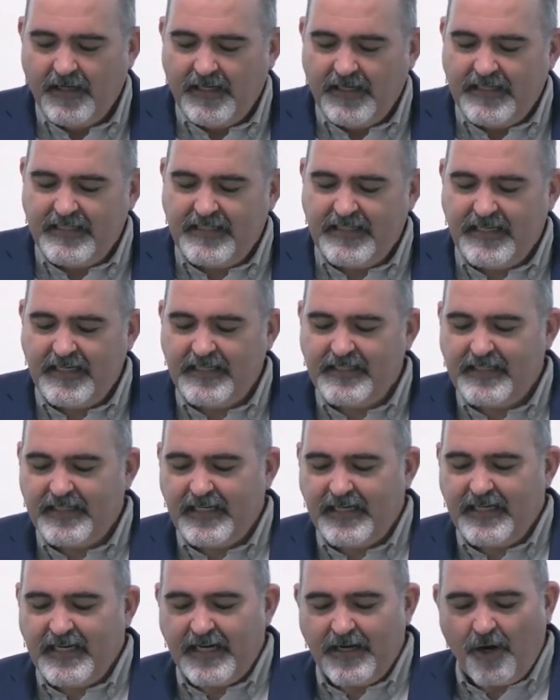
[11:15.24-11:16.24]
is he's
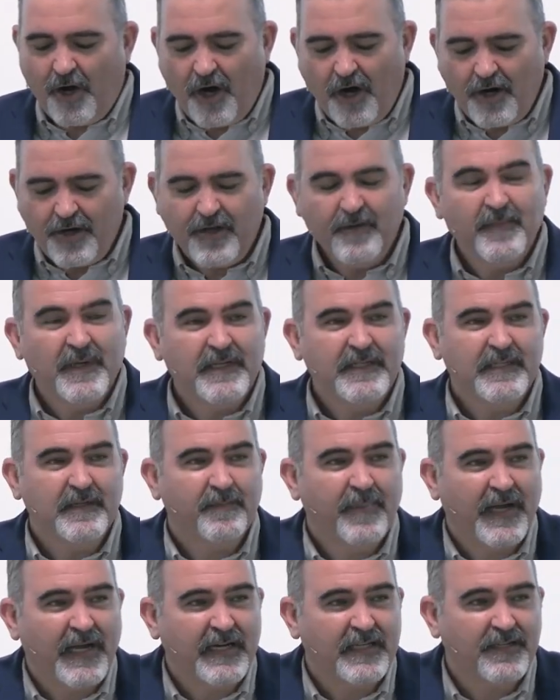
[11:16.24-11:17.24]
in an argument
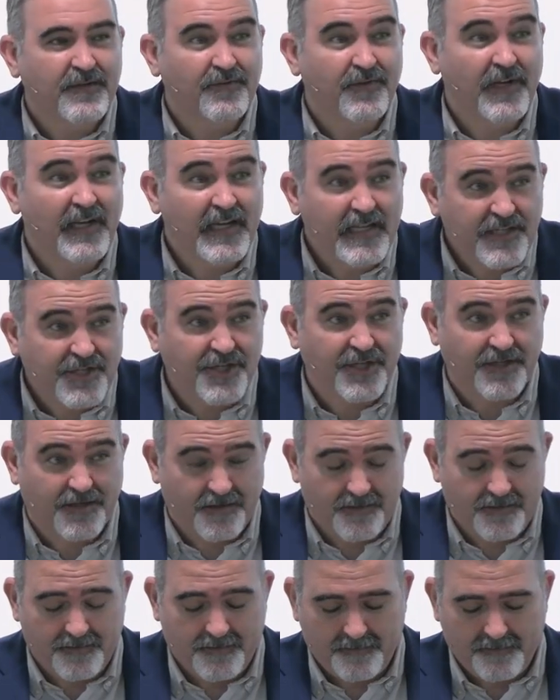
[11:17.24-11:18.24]
about
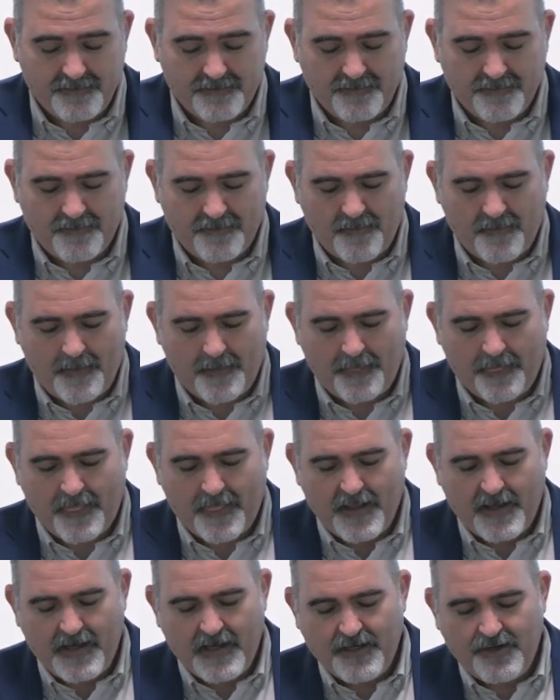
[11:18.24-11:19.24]
religion.
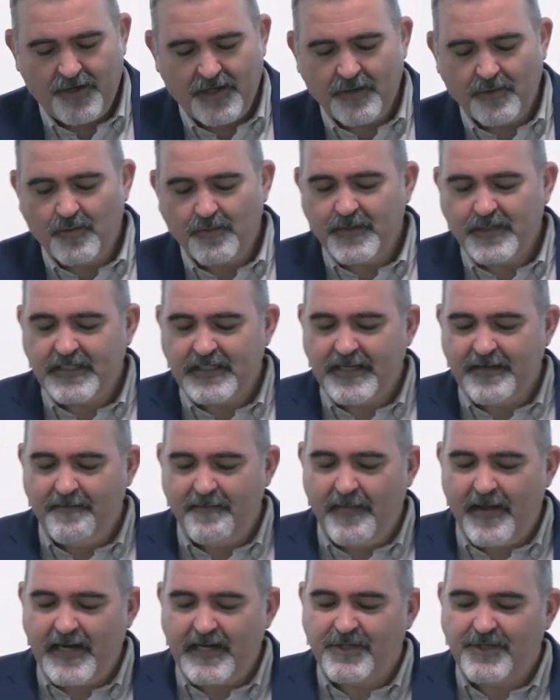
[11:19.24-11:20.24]
And you can almost
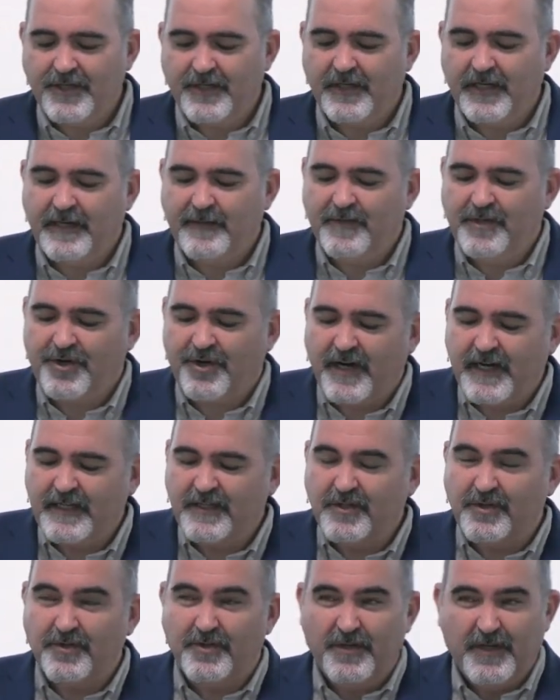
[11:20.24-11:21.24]
imagine him trying
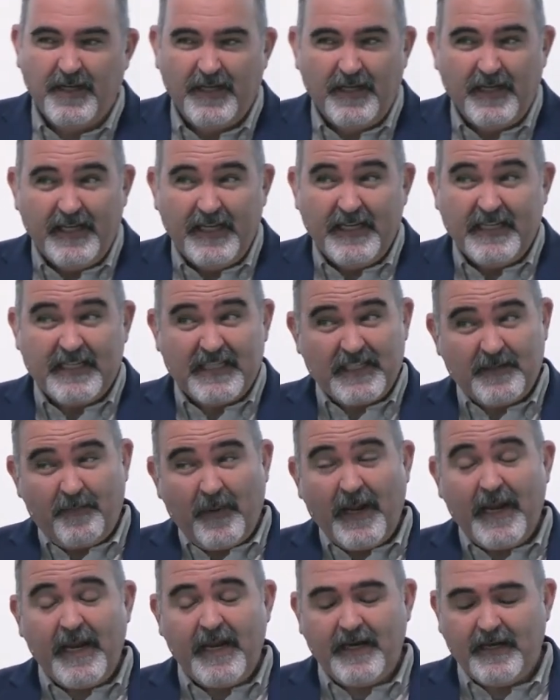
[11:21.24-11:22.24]
to
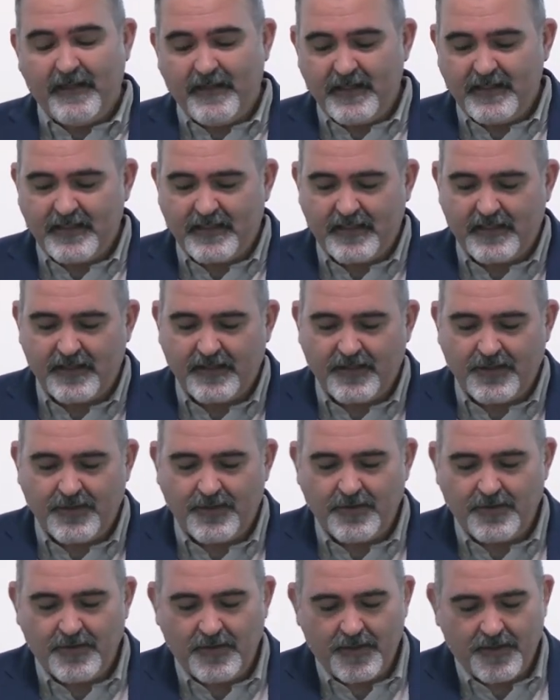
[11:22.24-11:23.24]
explain this
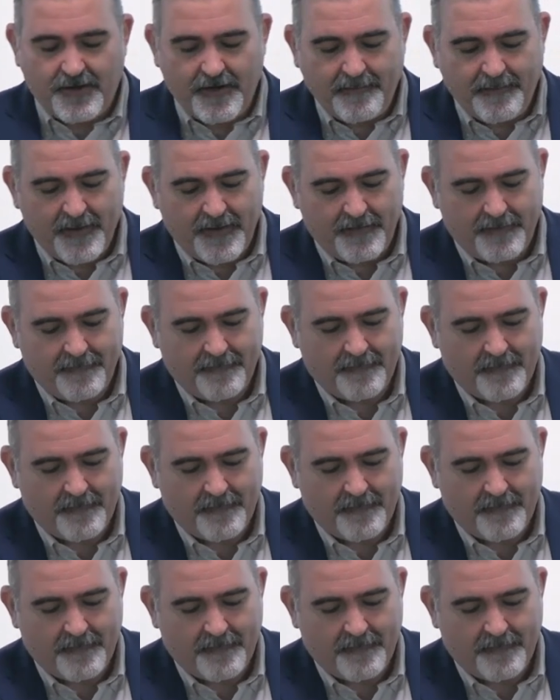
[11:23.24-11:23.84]
to Agrippa.